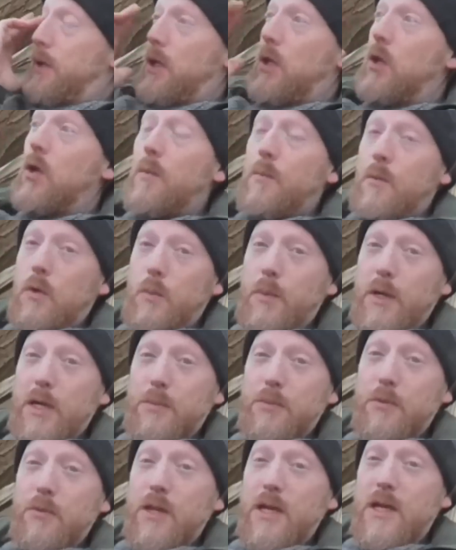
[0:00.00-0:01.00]
be a lot more
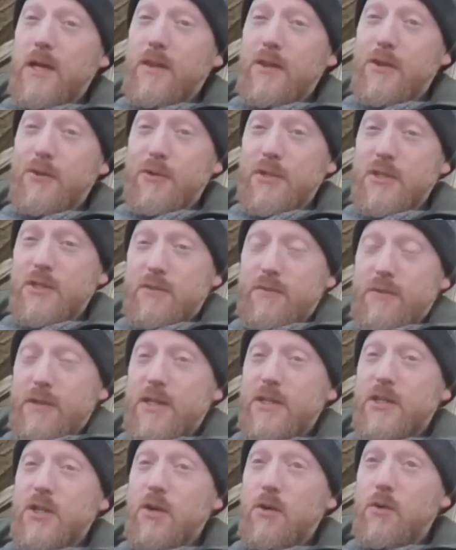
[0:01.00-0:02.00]
people there than there is in the
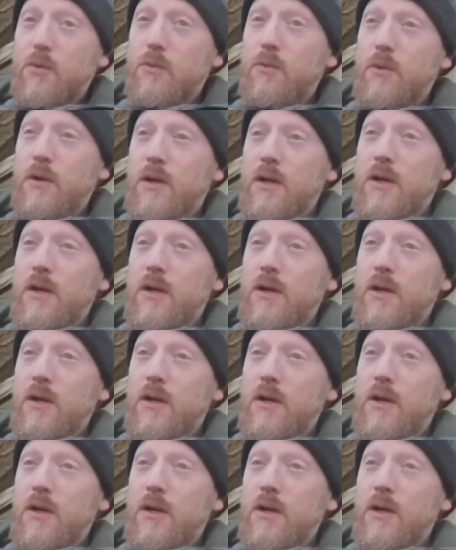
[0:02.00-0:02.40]
village hall.